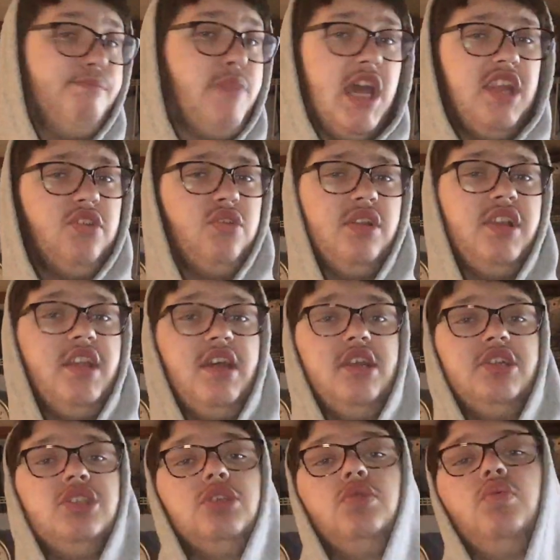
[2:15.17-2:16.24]
better than
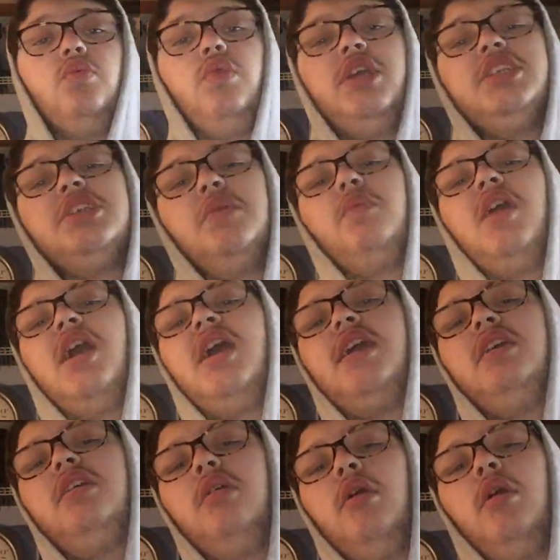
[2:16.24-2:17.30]
this. Reason
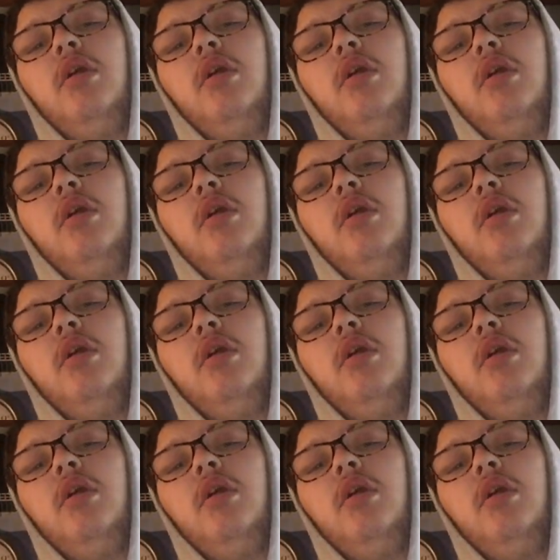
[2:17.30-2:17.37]
why,